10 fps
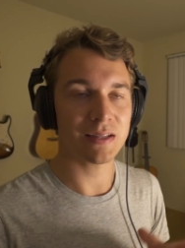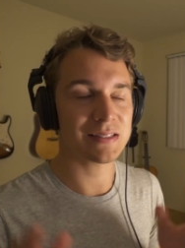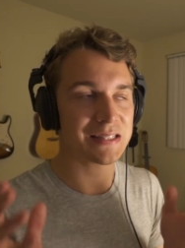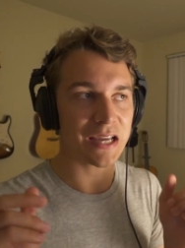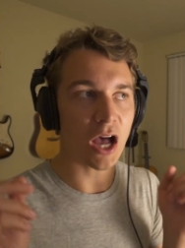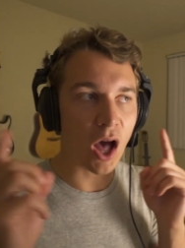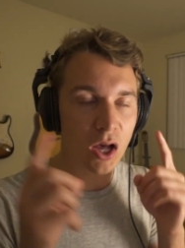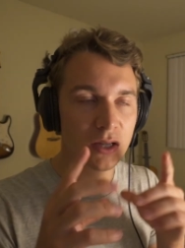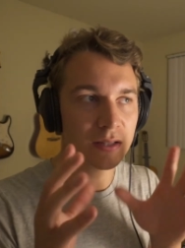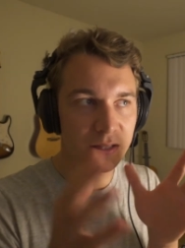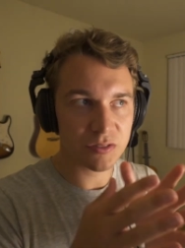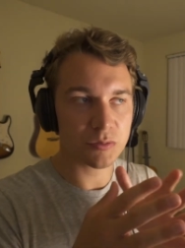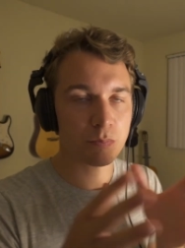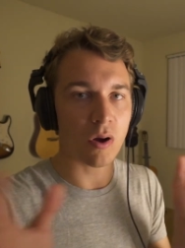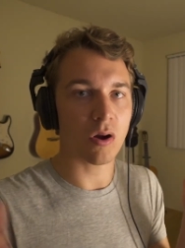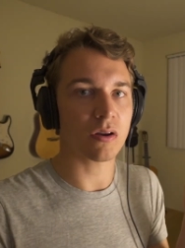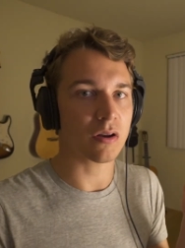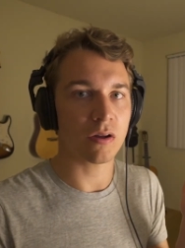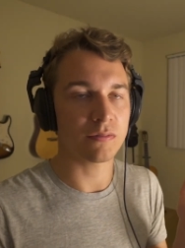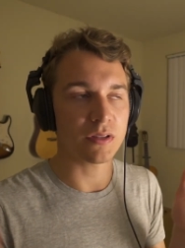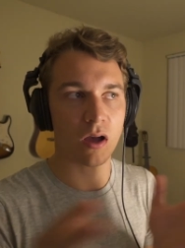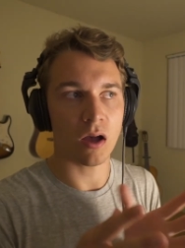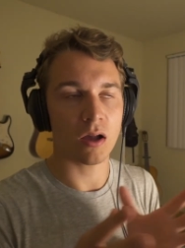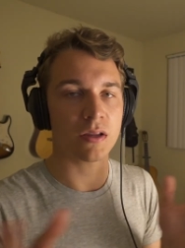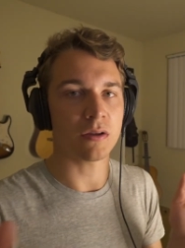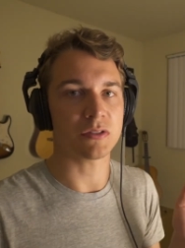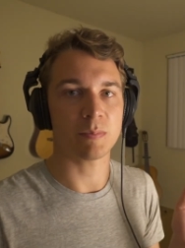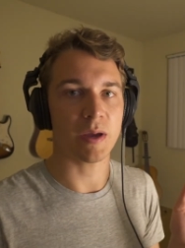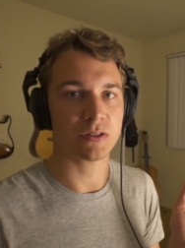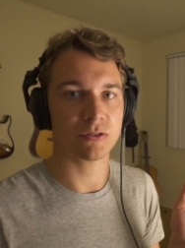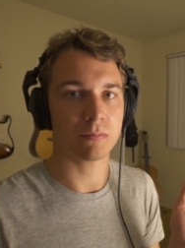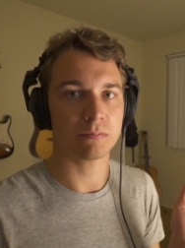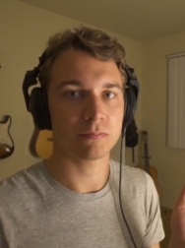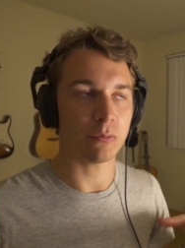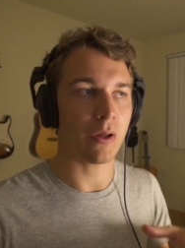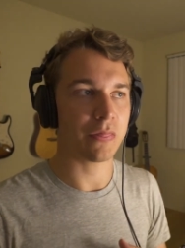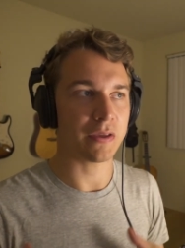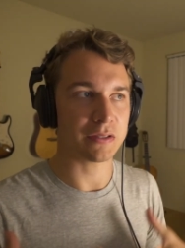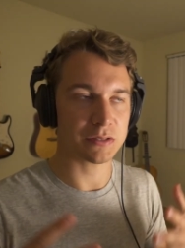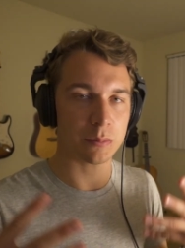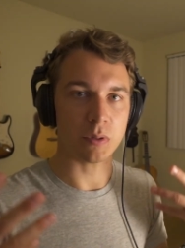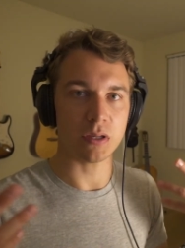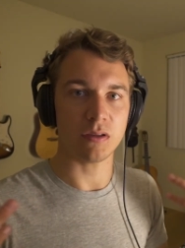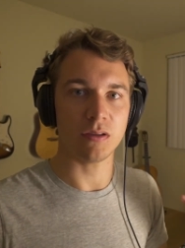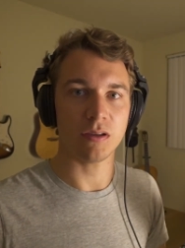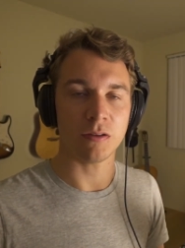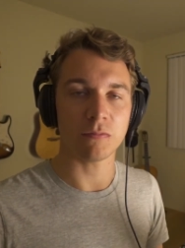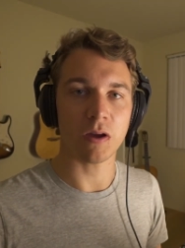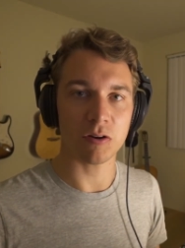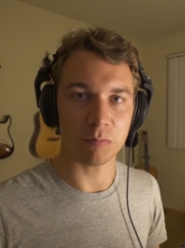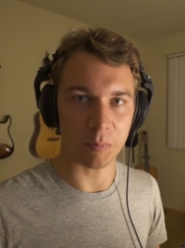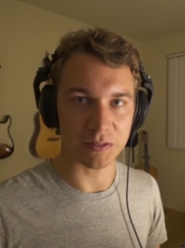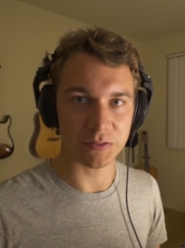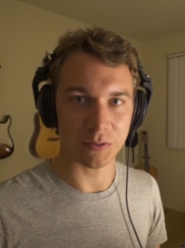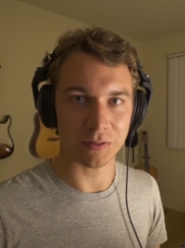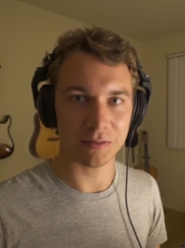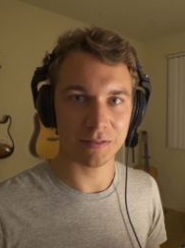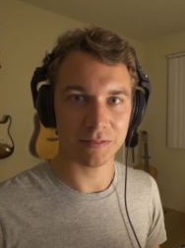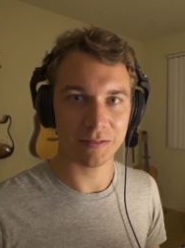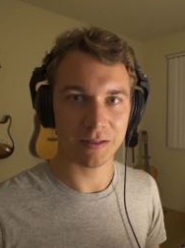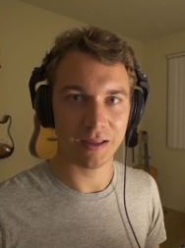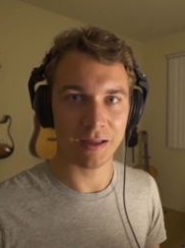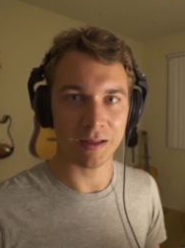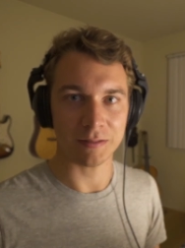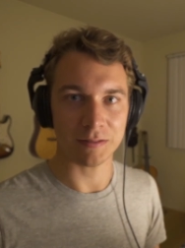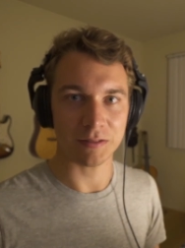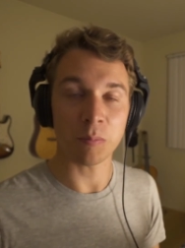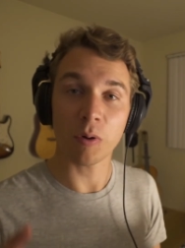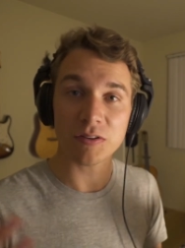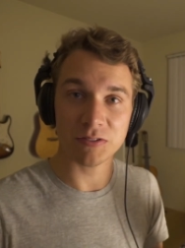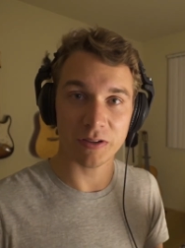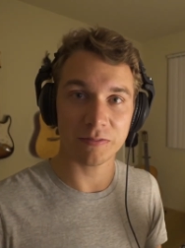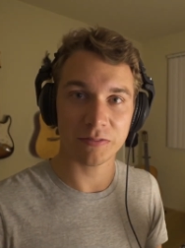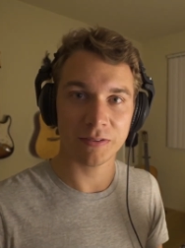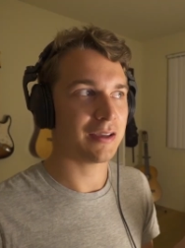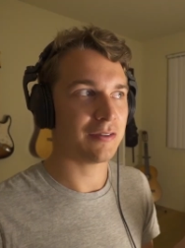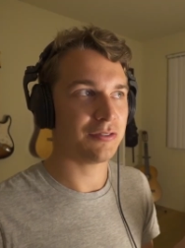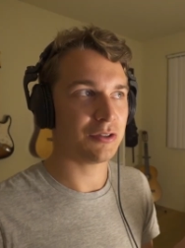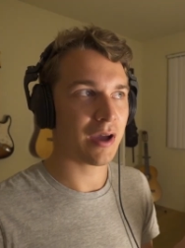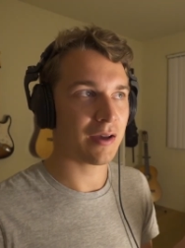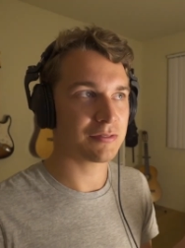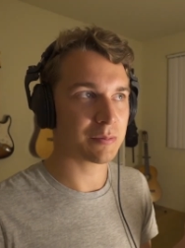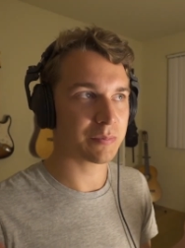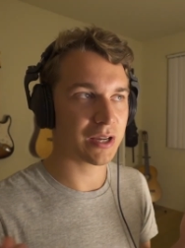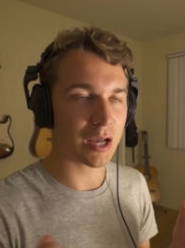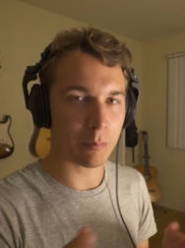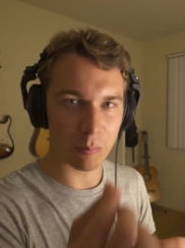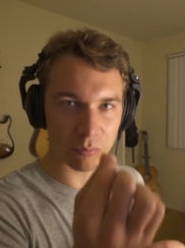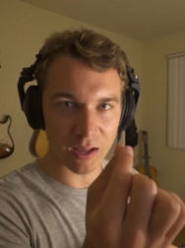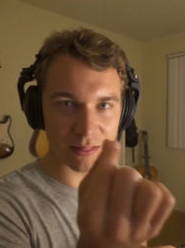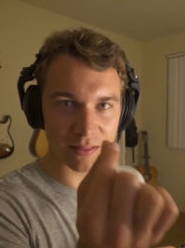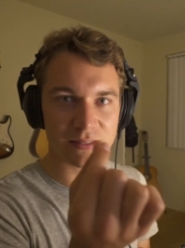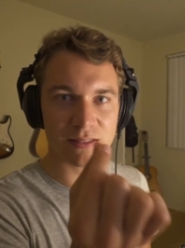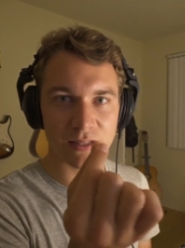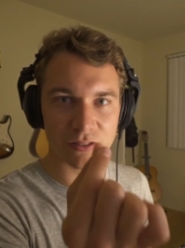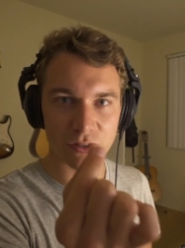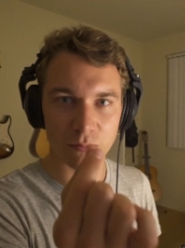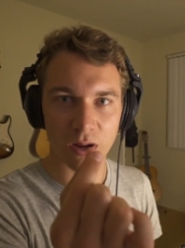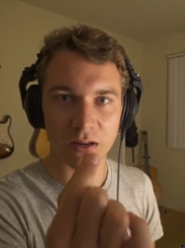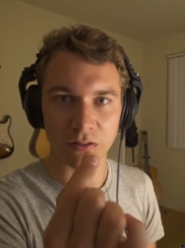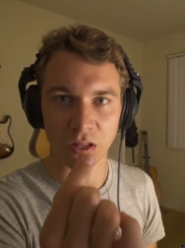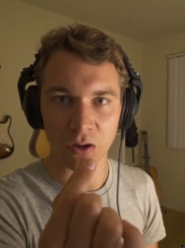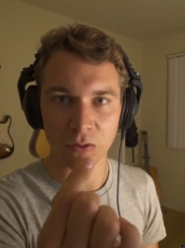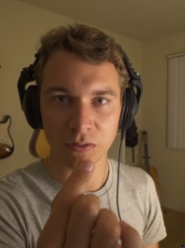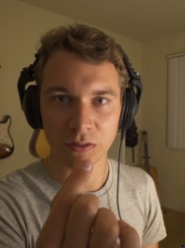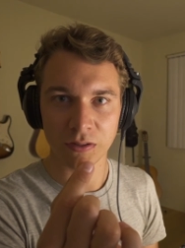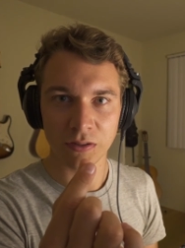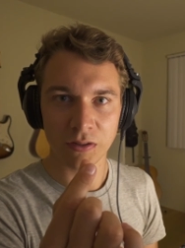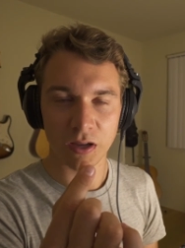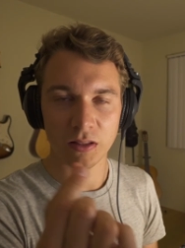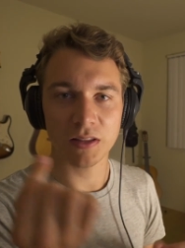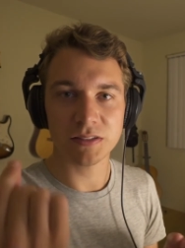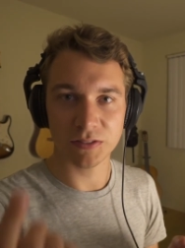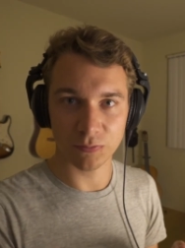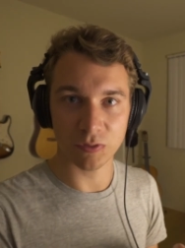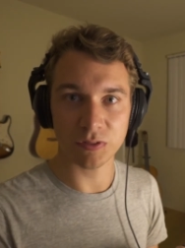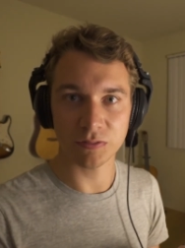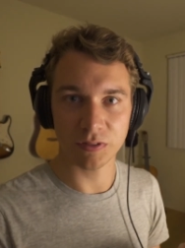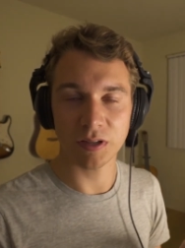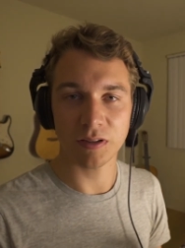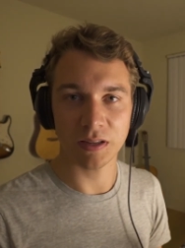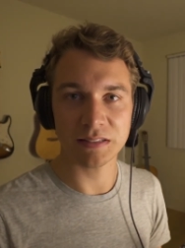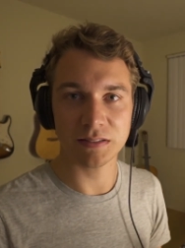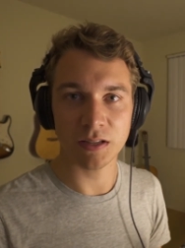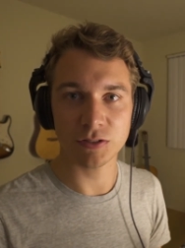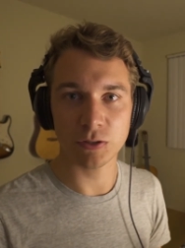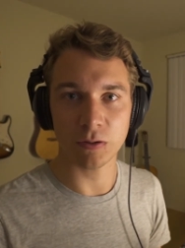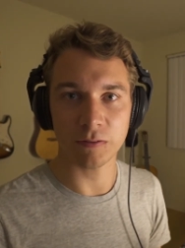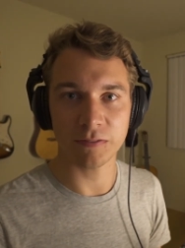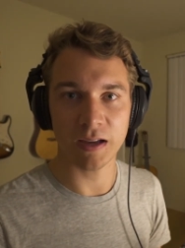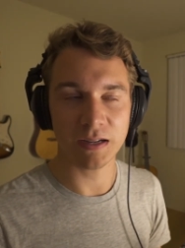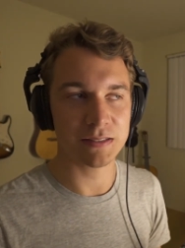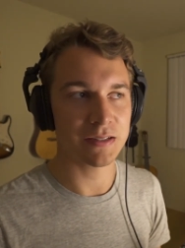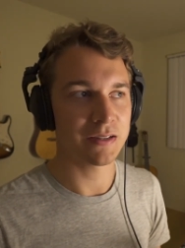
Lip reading: is the ugliest part of the audio spectrum. You want things to be environmental and immersive. If you have something come up right in the center, right alone, unless it's for intentional effect,